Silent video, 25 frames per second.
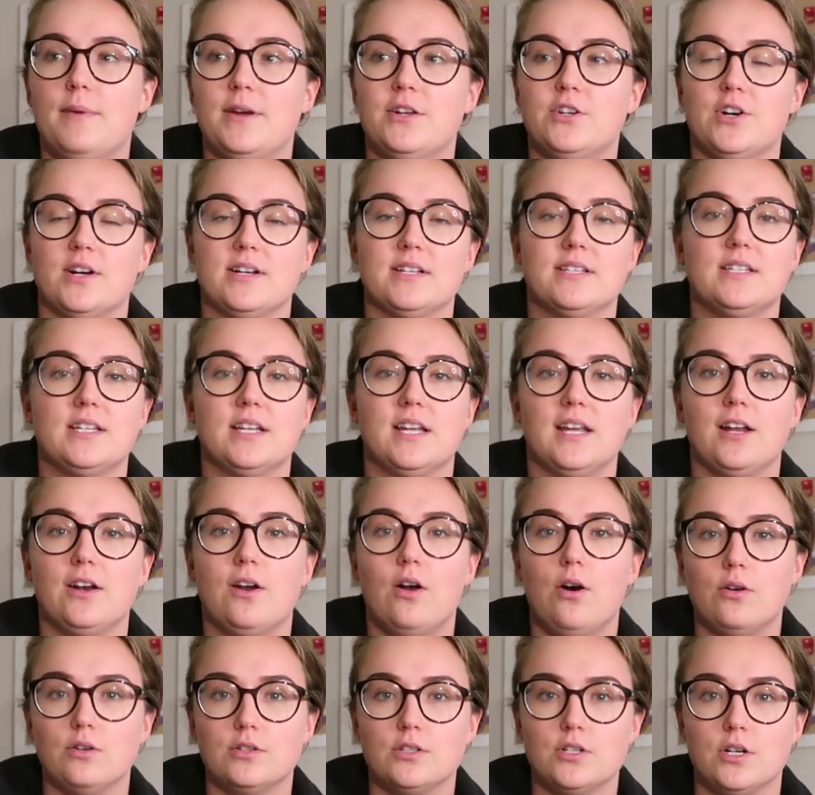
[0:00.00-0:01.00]
my dress to
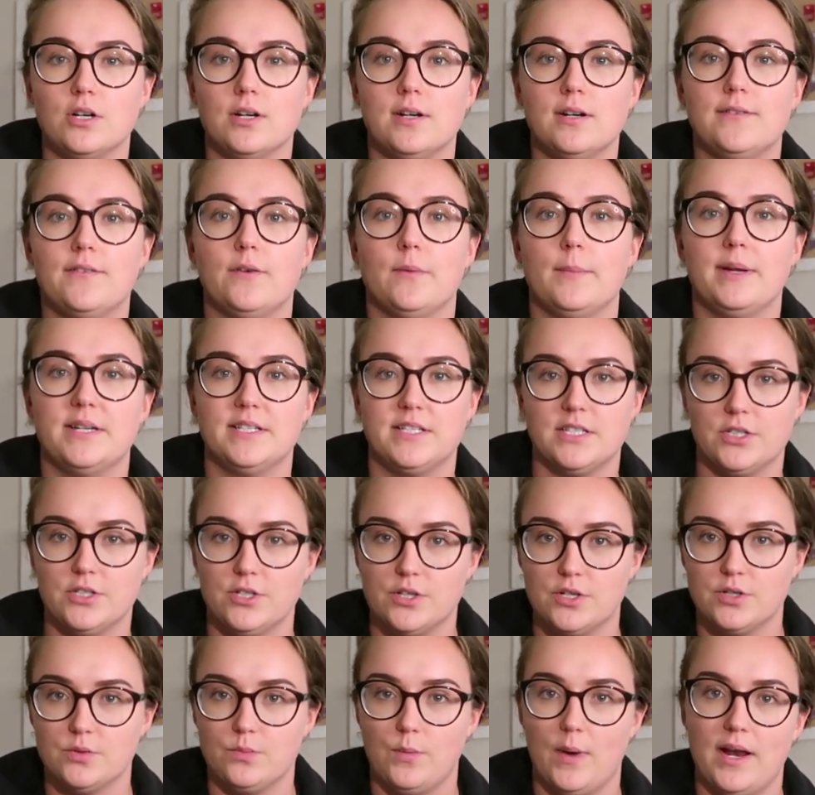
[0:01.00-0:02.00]
get altered for my
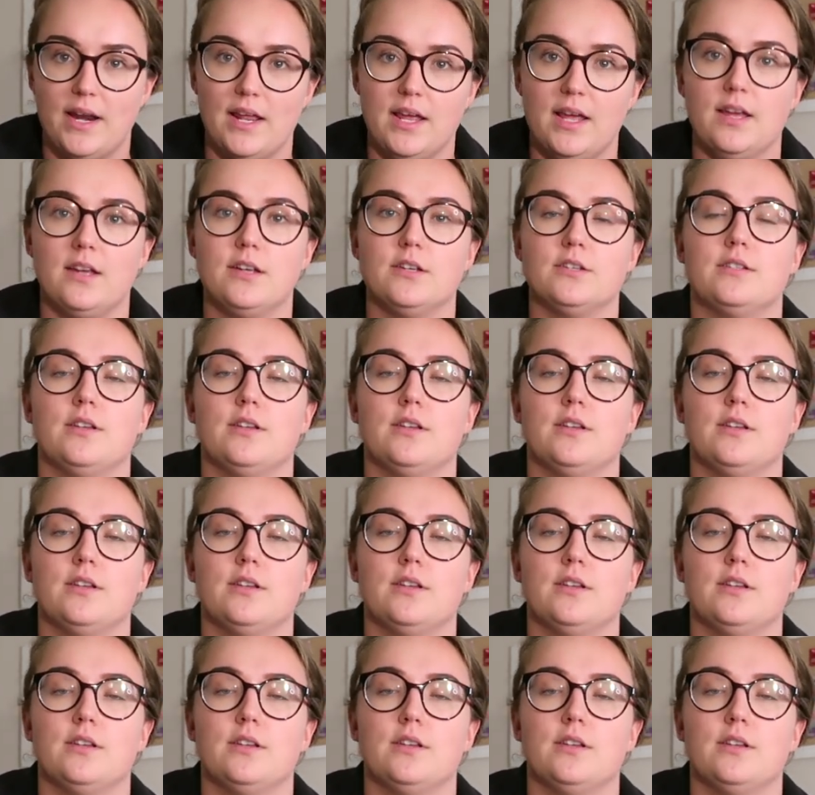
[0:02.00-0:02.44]
sister's wedding,